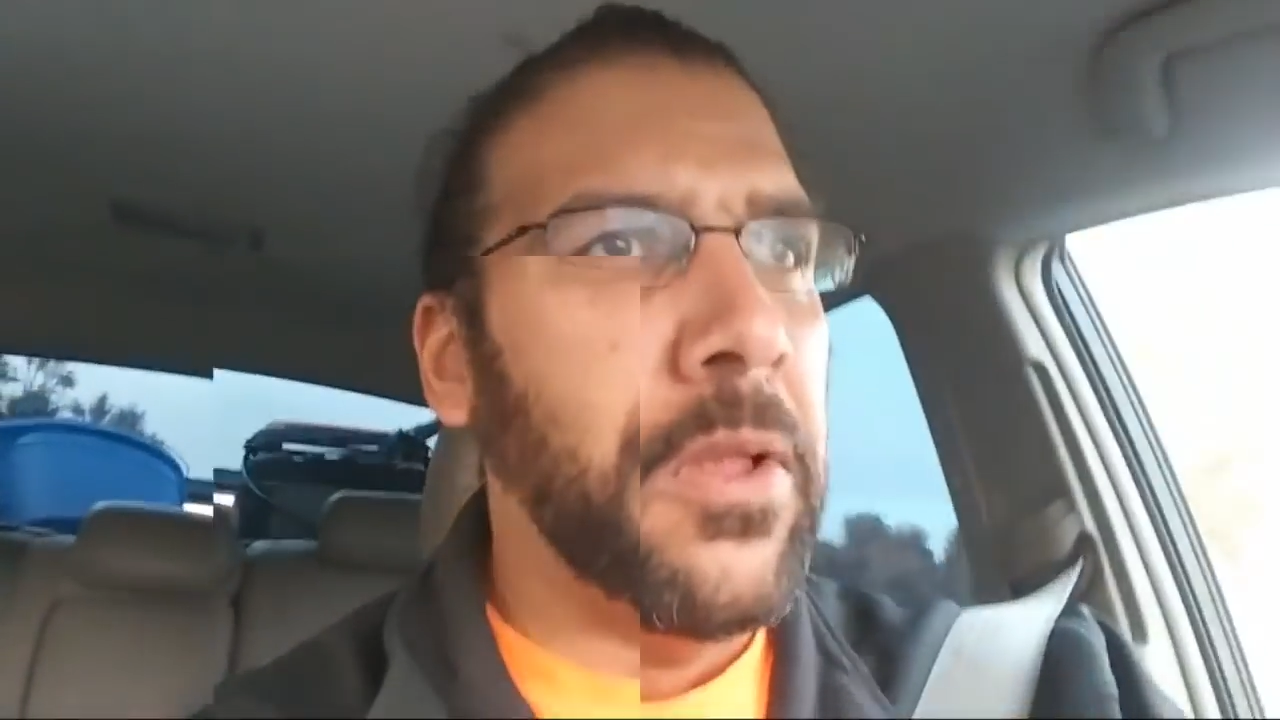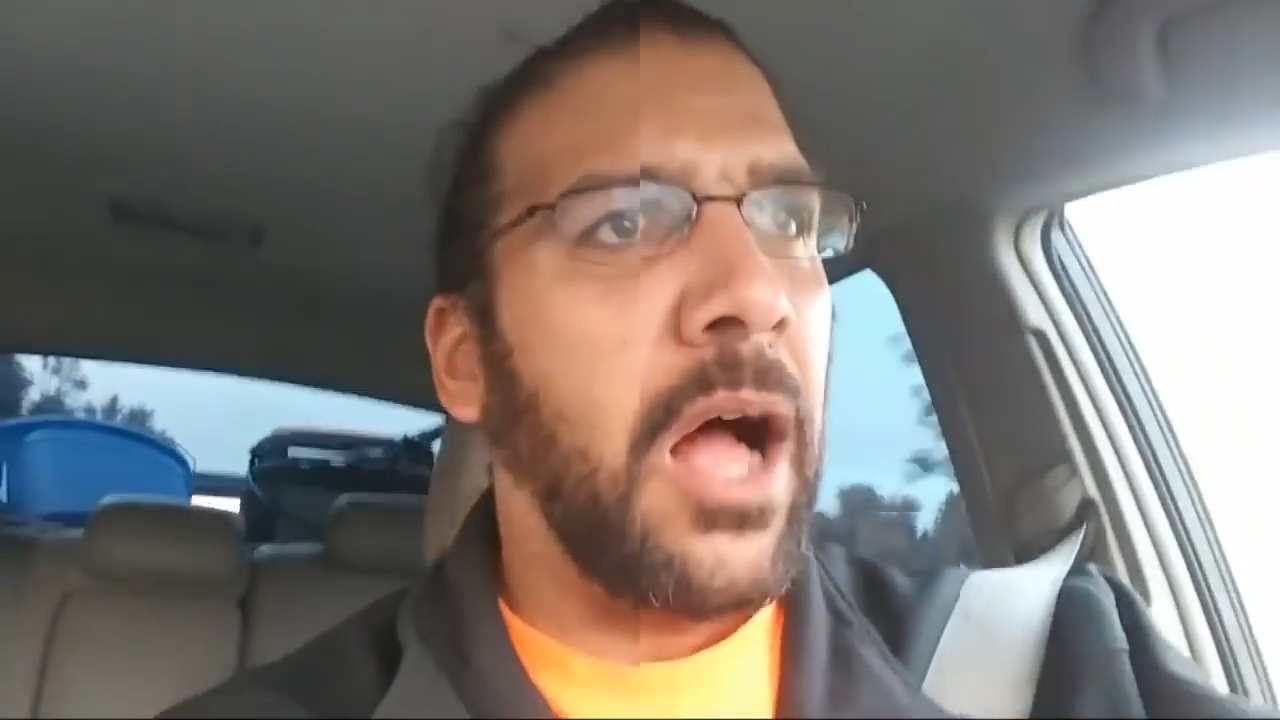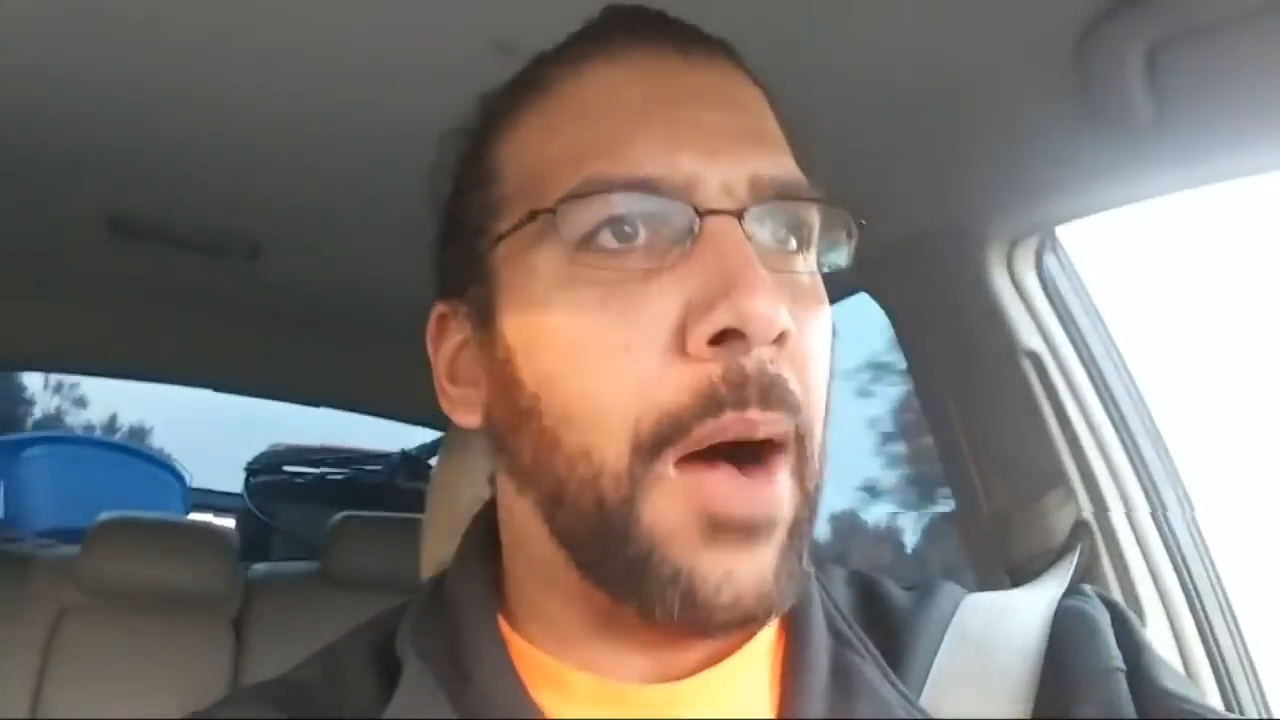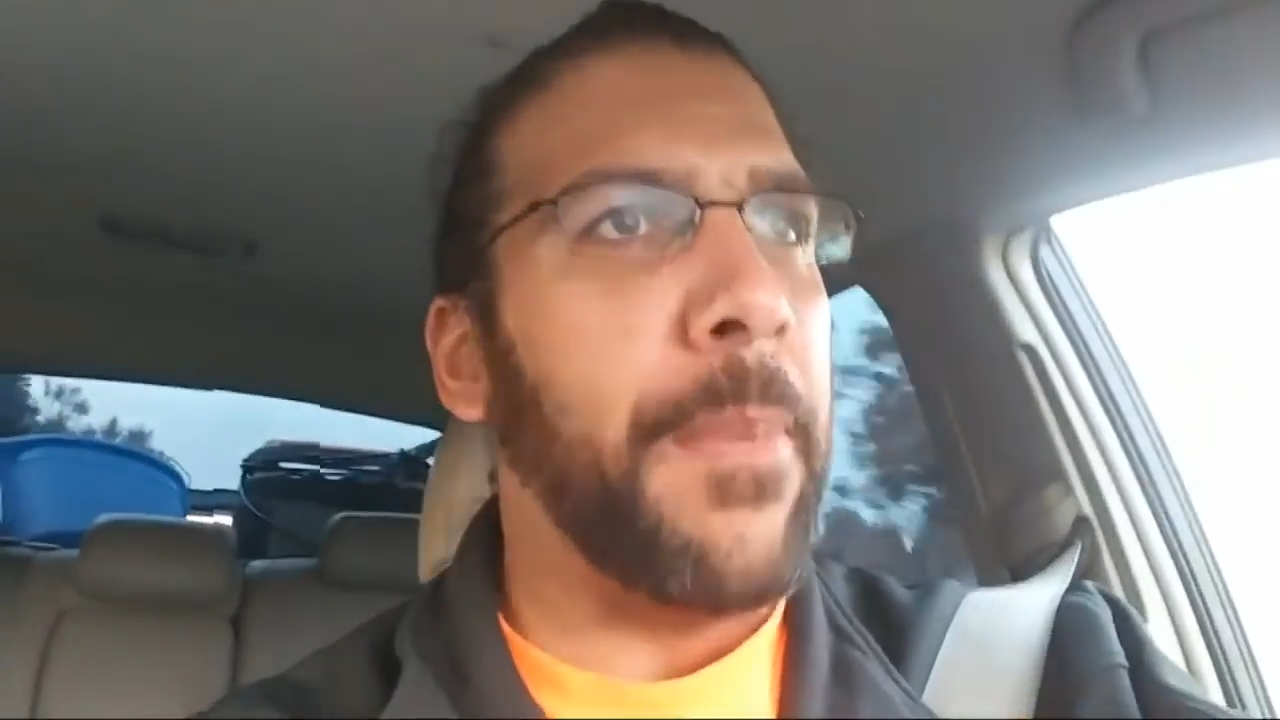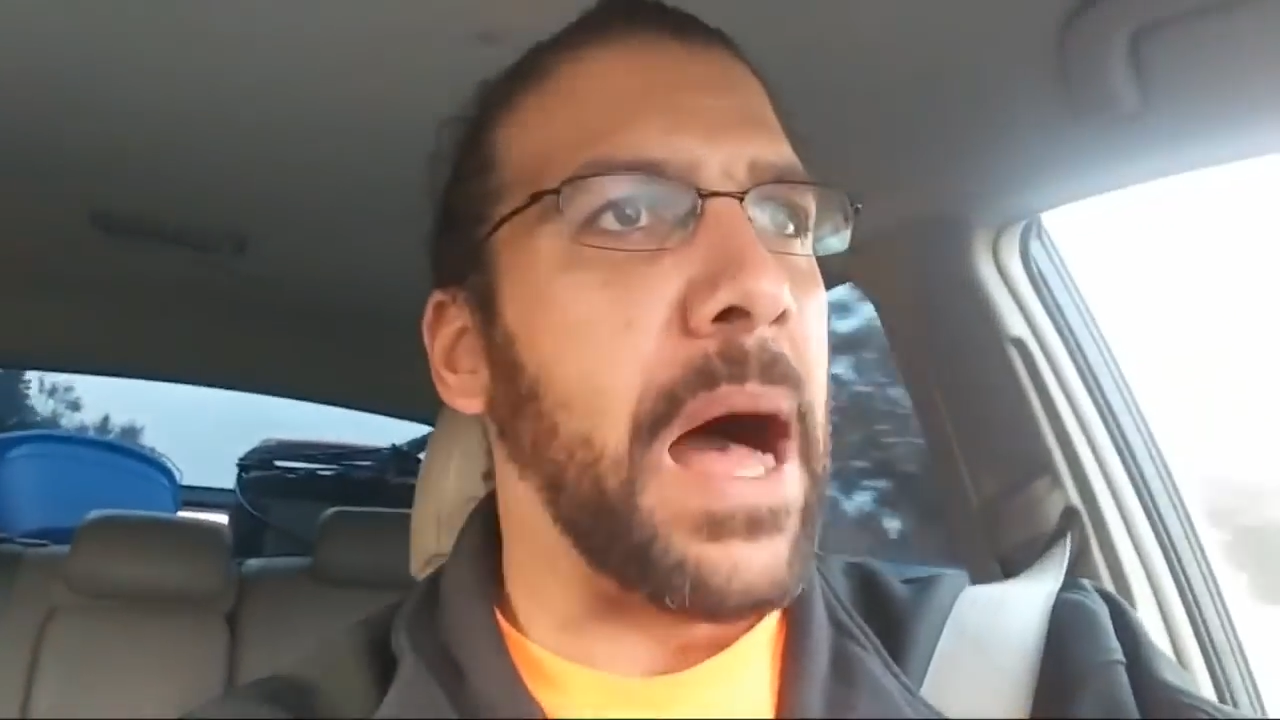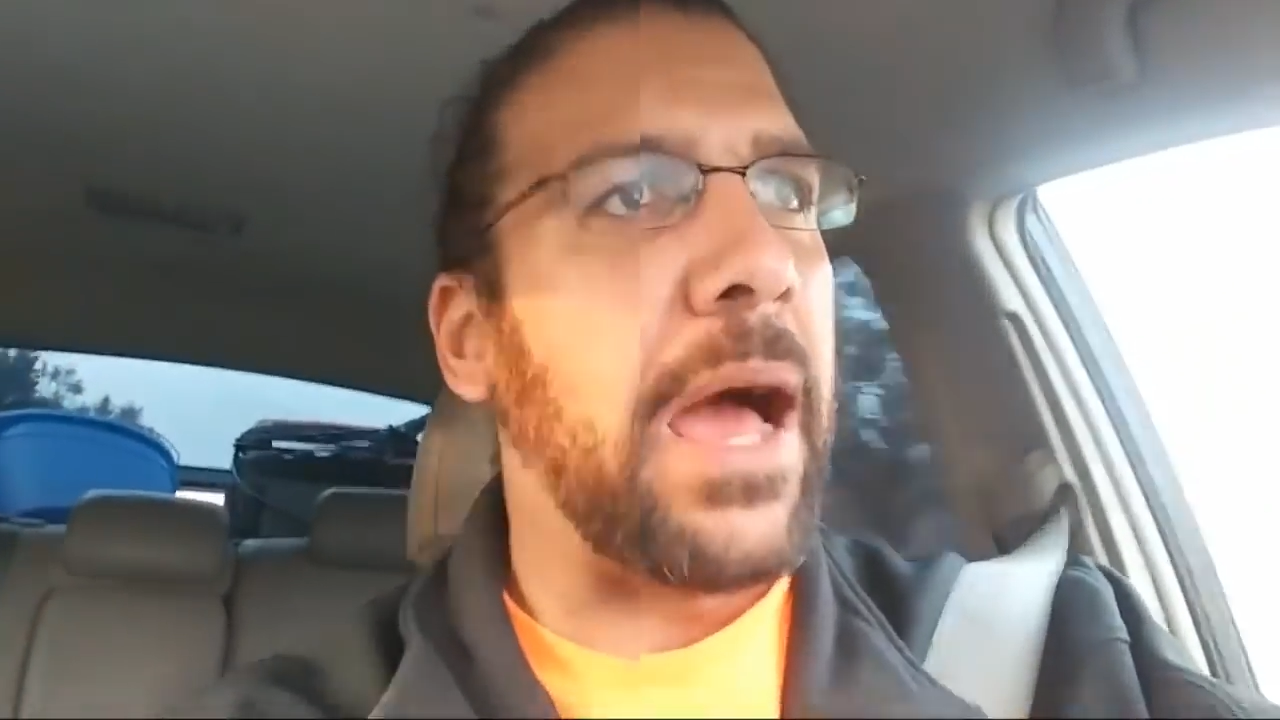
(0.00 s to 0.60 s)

about